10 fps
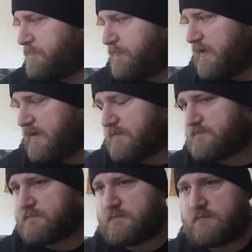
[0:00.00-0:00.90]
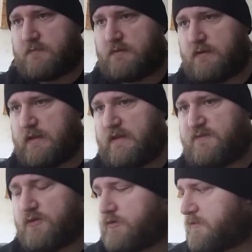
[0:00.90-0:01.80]
But
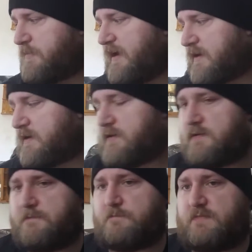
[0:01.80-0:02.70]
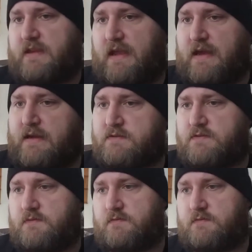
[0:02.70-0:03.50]
if you look back at